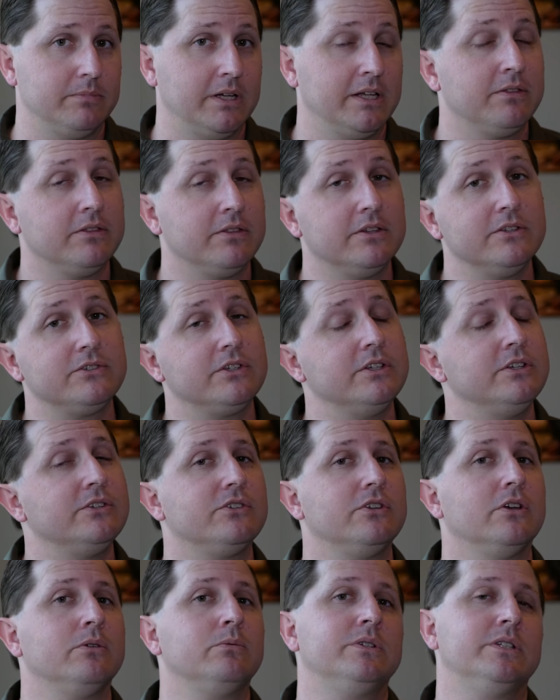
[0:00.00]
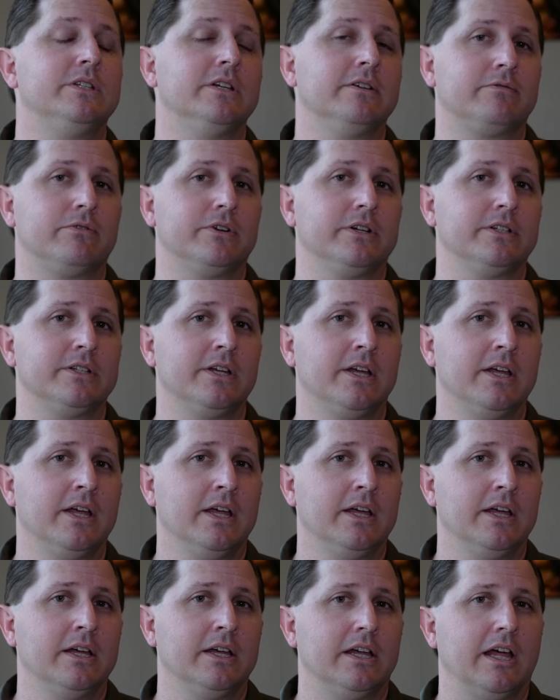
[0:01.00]
and this is no different.
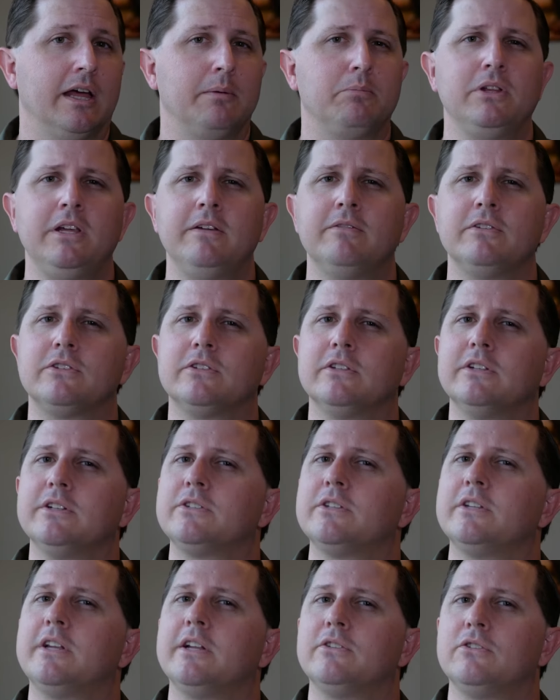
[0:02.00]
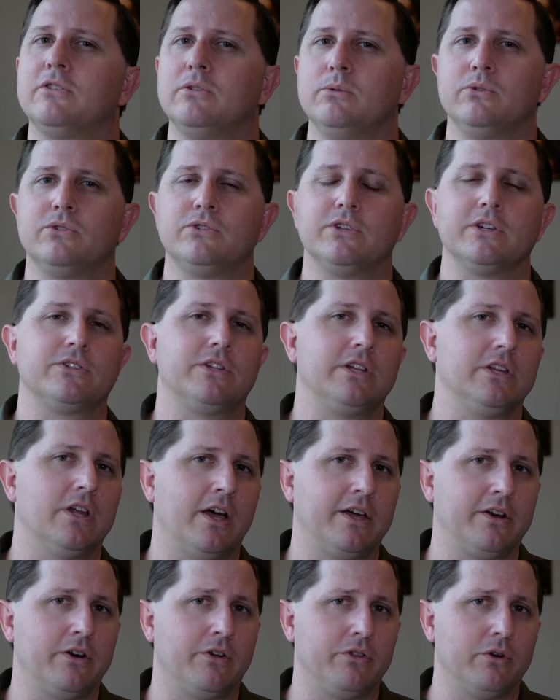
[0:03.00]
I believe it's listed at
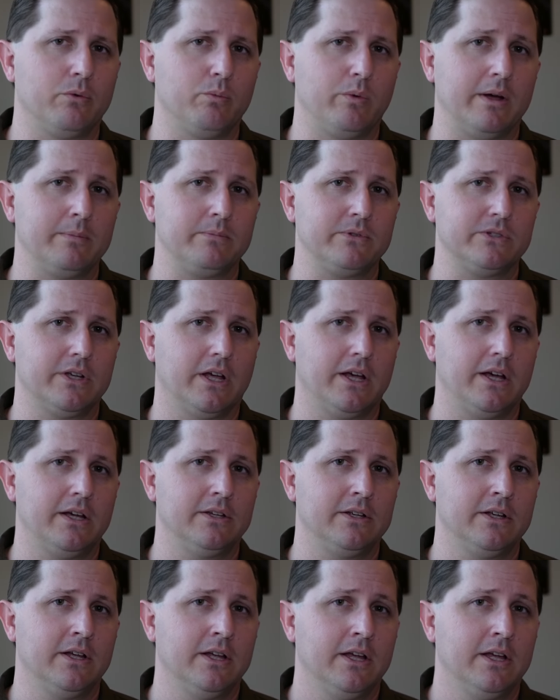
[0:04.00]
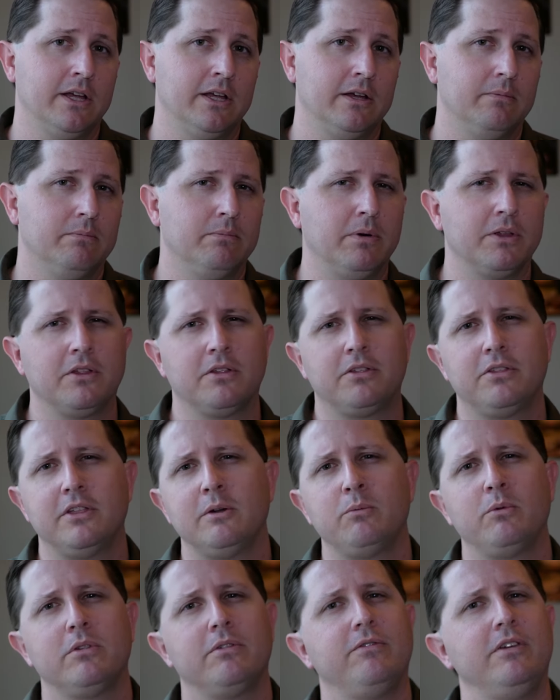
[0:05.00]
269 on their website. But the
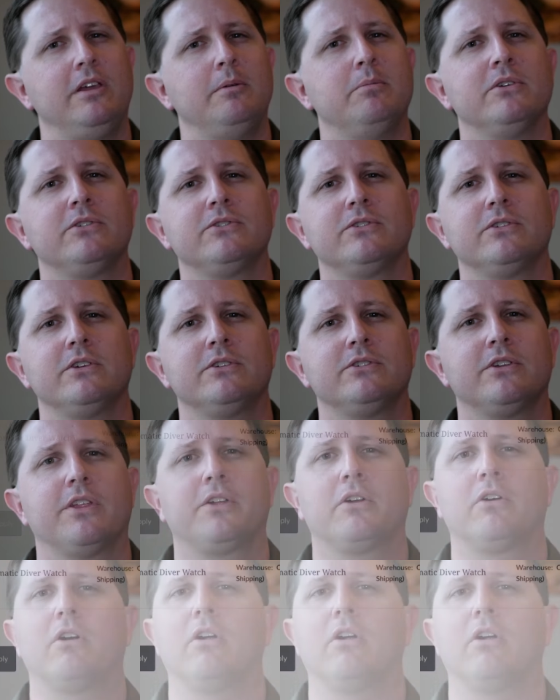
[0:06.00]
thing with Phoibos is that there